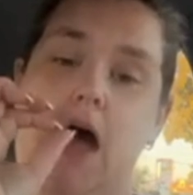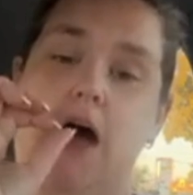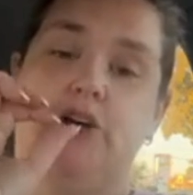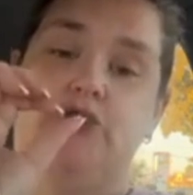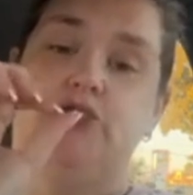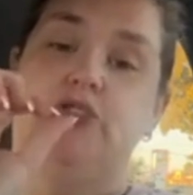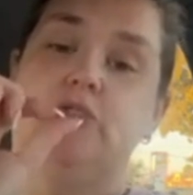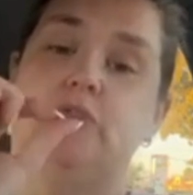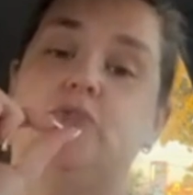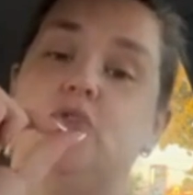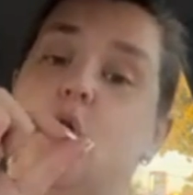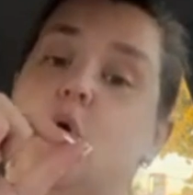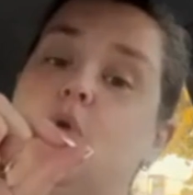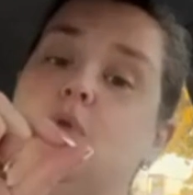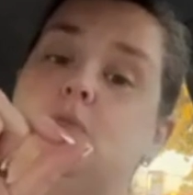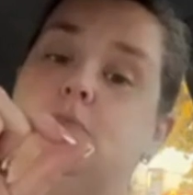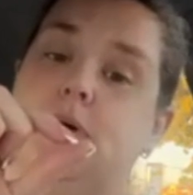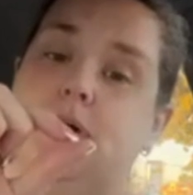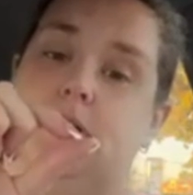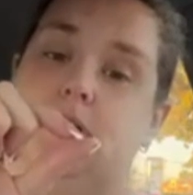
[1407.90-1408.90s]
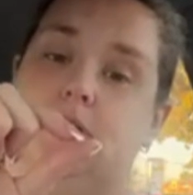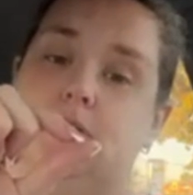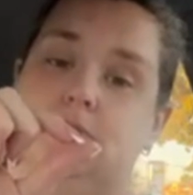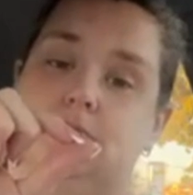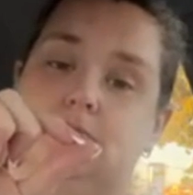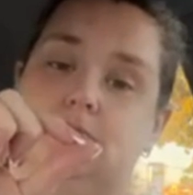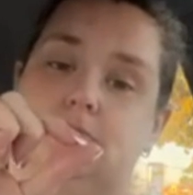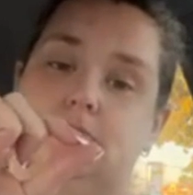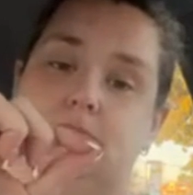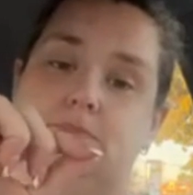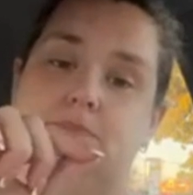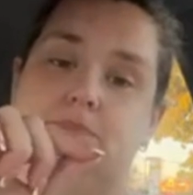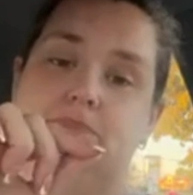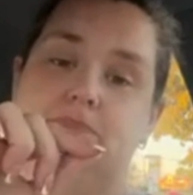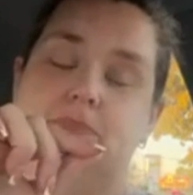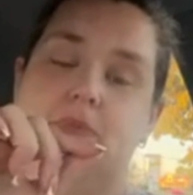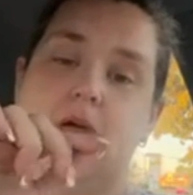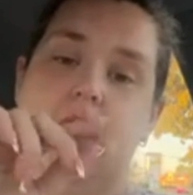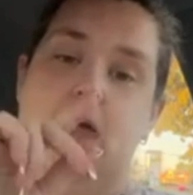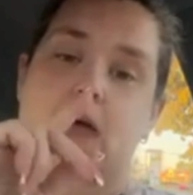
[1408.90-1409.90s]
I should have known better.
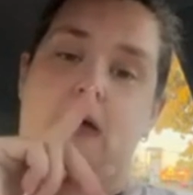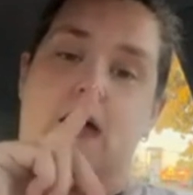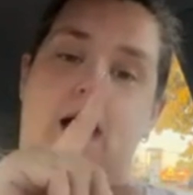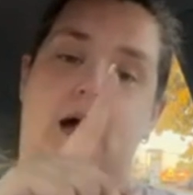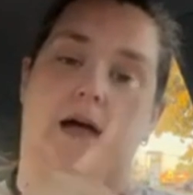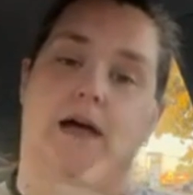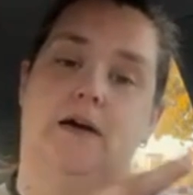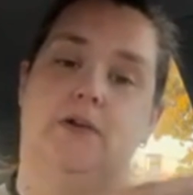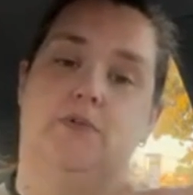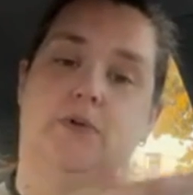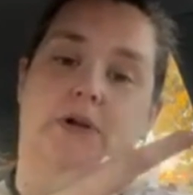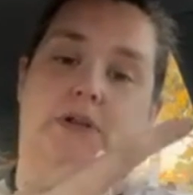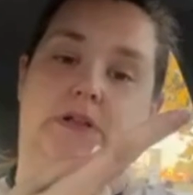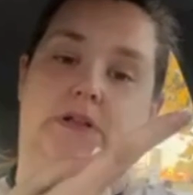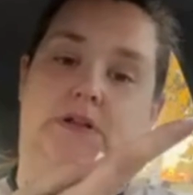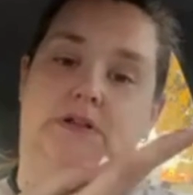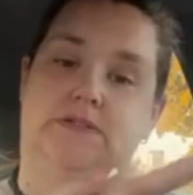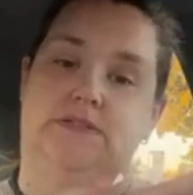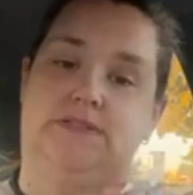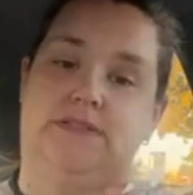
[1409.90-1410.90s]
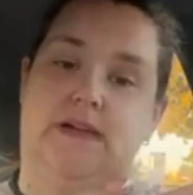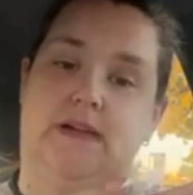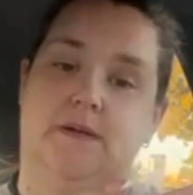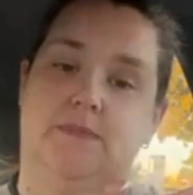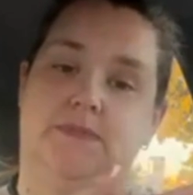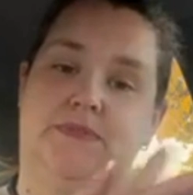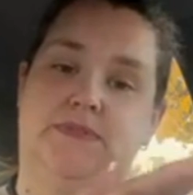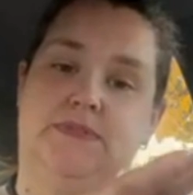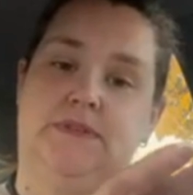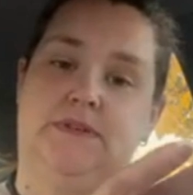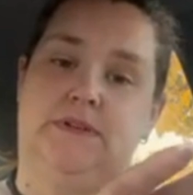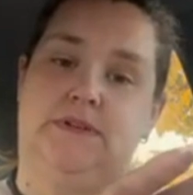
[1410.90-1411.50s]
I had already done Sam's,